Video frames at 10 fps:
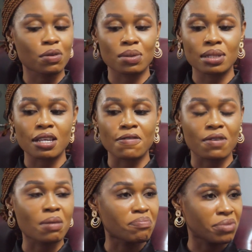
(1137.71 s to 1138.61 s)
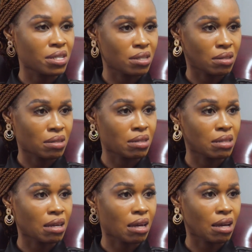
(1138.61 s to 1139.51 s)
course several bills in
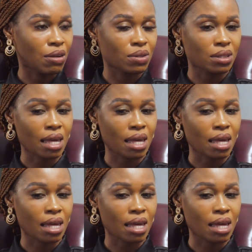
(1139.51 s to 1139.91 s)
the house.